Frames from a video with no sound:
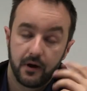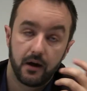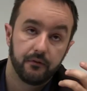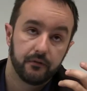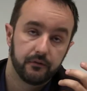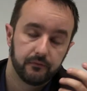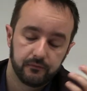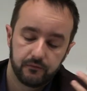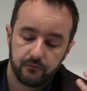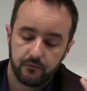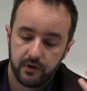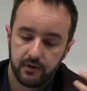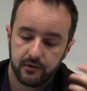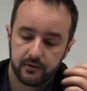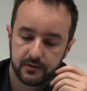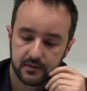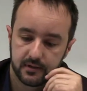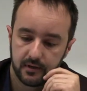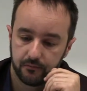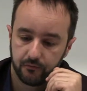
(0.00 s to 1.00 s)
found
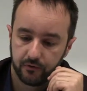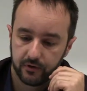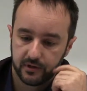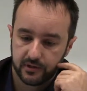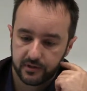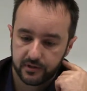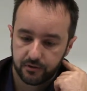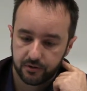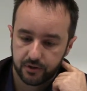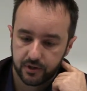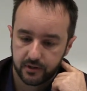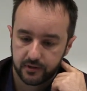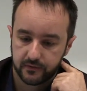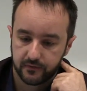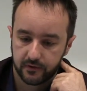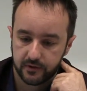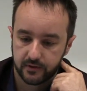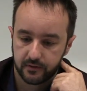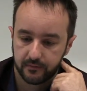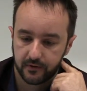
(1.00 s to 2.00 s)
when someone is
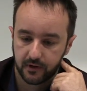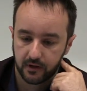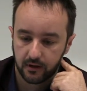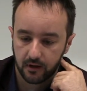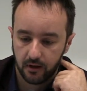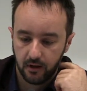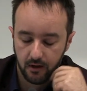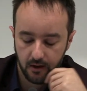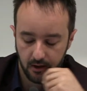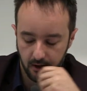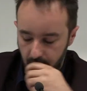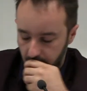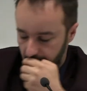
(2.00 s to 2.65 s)
searching for something.